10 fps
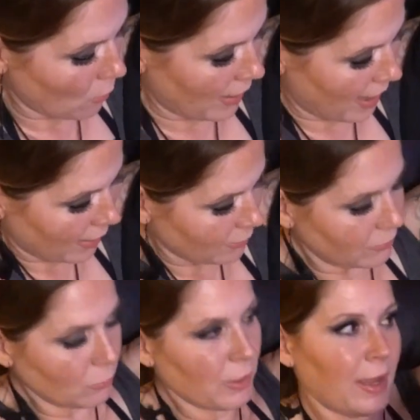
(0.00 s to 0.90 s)
Okay,
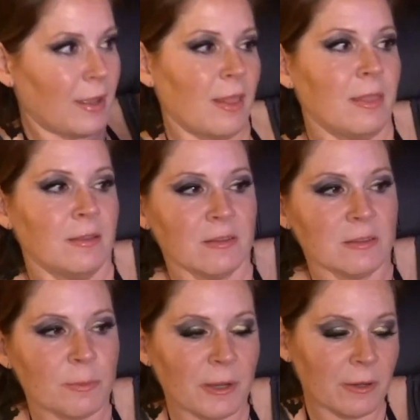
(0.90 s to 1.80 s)
so like this is
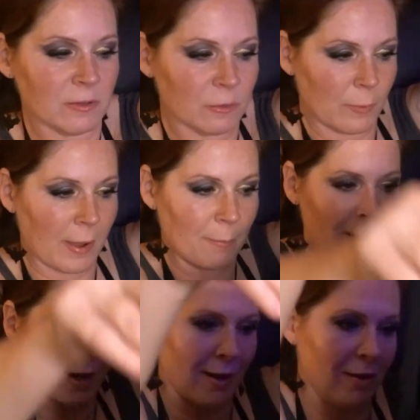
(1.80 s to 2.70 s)
a pair of
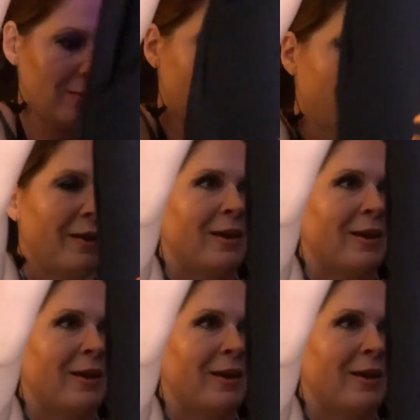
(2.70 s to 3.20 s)
sweatpants.